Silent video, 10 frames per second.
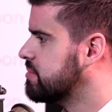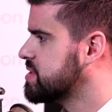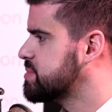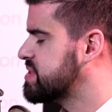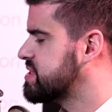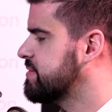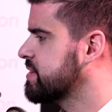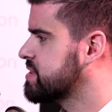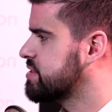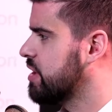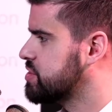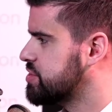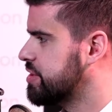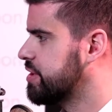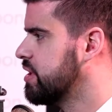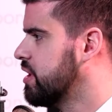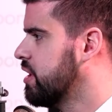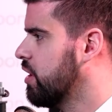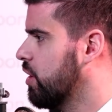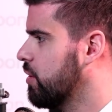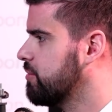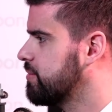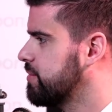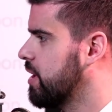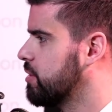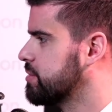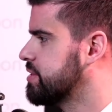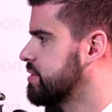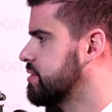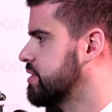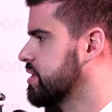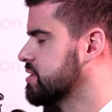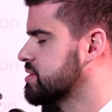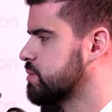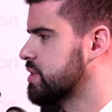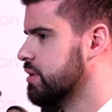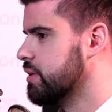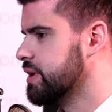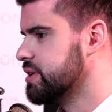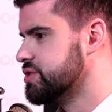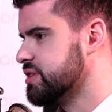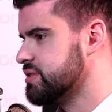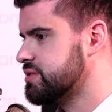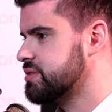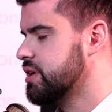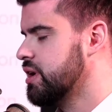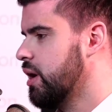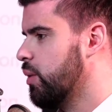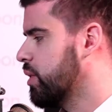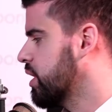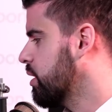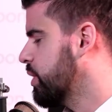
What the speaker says: specific structure of how things were going. Just we